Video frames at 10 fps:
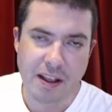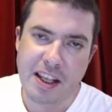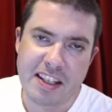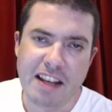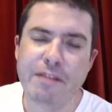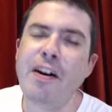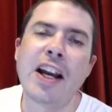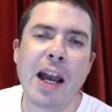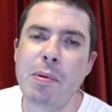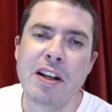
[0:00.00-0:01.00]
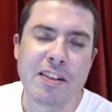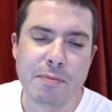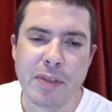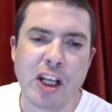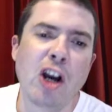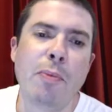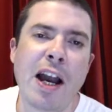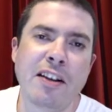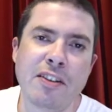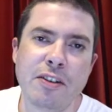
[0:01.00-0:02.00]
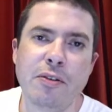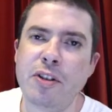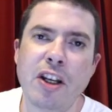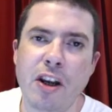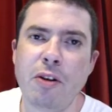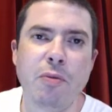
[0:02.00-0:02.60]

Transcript: let's say fuck capitalism and go back to, you know,